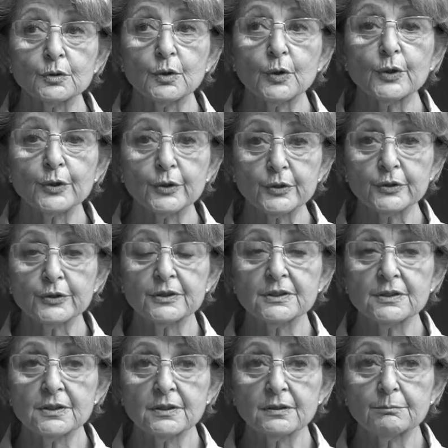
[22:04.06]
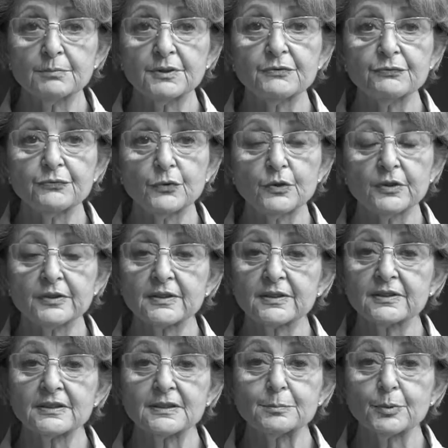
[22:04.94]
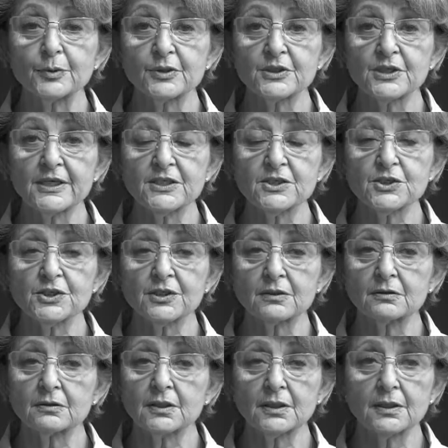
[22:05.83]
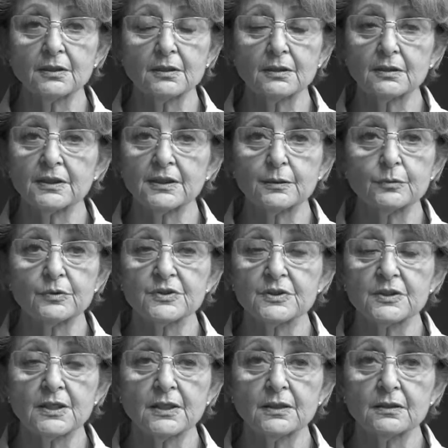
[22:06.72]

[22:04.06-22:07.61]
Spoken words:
herded before their deportation. He was